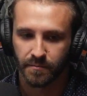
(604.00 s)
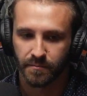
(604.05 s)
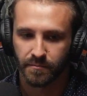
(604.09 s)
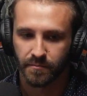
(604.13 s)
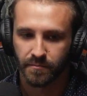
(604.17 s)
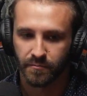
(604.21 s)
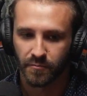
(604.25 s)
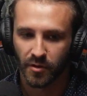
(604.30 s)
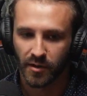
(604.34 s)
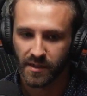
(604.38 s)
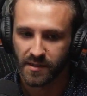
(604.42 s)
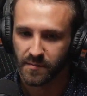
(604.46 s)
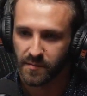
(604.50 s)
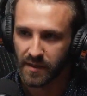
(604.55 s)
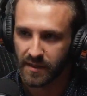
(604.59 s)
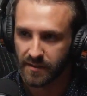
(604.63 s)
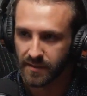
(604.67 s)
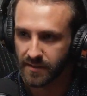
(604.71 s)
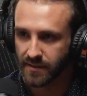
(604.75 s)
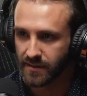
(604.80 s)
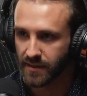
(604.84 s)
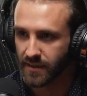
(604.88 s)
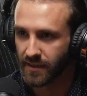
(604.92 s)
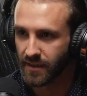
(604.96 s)
prospect
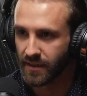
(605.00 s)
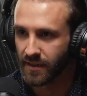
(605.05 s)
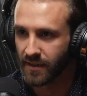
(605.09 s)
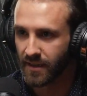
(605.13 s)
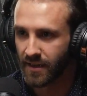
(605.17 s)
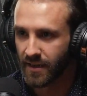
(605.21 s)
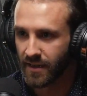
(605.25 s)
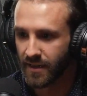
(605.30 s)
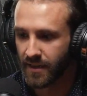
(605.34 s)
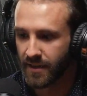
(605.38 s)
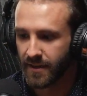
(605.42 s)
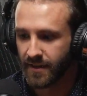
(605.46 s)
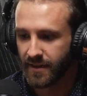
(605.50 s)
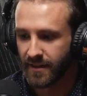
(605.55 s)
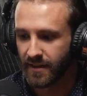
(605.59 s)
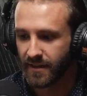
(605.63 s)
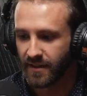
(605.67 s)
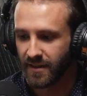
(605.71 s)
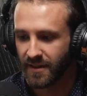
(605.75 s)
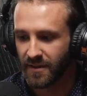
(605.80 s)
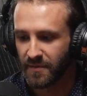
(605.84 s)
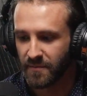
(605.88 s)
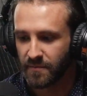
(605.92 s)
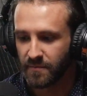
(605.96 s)
is in,
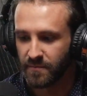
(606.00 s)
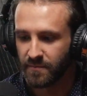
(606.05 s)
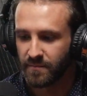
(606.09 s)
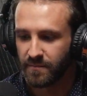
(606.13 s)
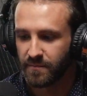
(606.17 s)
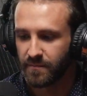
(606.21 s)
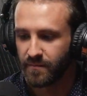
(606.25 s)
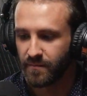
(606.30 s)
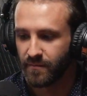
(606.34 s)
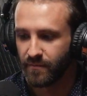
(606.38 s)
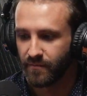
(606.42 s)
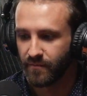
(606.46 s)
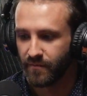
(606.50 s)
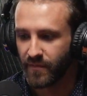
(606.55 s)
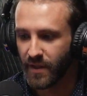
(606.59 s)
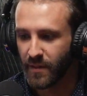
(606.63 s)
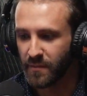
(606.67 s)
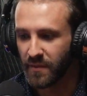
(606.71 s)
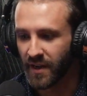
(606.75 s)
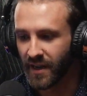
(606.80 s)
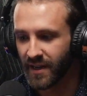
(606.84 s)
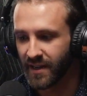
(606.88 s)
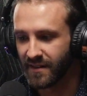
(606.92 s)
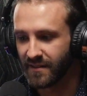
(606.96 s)
they
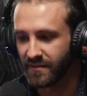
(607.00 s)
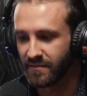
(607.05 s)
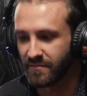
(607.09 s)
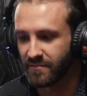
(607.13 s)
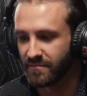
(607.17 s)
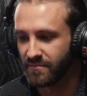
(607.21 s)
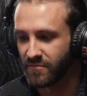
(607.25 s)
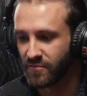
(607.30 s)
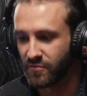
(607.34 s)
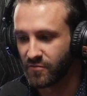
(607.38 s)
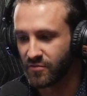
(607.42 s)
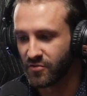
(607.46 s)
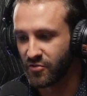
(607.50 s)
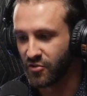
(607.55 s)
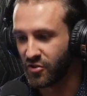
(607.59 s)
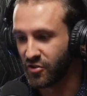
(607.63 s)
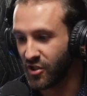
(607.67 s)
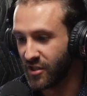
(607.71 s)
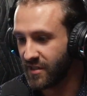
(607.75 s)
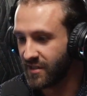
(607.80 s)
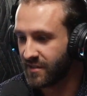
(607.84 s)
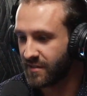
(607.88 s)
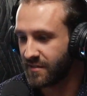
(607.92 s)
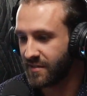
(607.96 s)
might
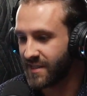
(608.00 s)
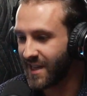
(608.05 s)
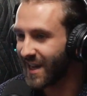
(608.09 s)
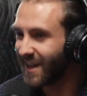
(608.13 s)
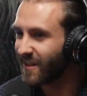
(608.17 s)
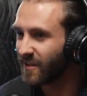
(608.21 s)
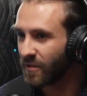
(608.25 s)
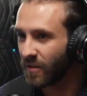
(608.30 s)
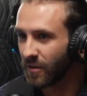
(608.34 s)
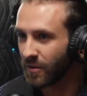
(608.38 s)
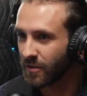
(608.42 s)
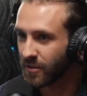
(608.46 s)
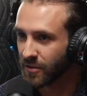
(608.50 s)
just take longer